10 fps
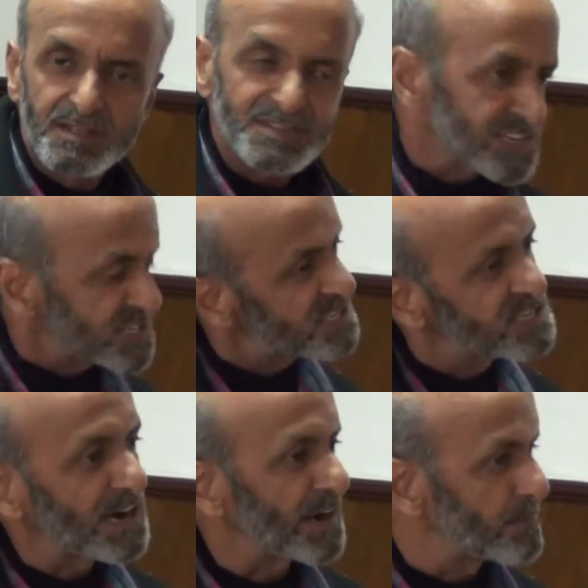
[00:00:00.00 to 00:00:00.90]
That's the
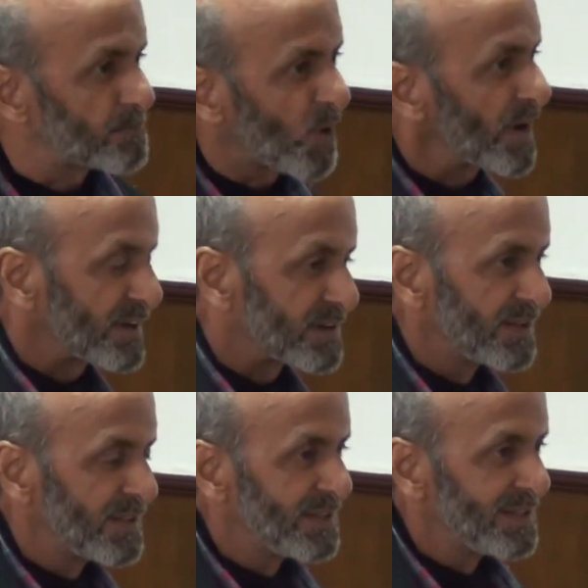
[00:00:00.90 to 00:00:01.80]
starting point.
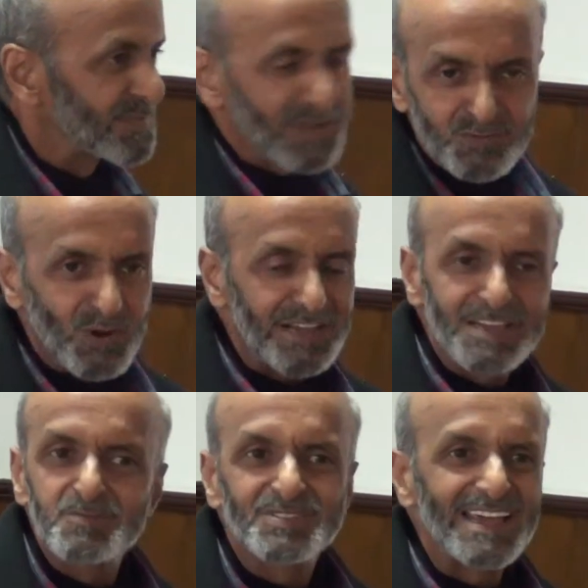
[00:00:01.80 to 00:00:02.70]
And that's what I
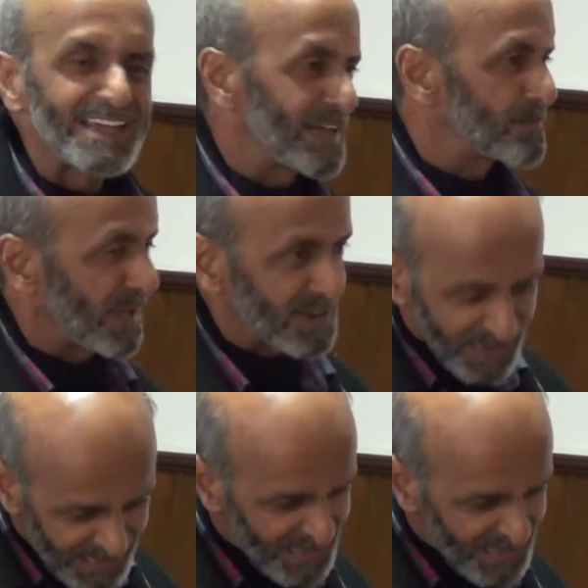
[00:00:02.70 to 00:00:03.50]
keep saying, hey man,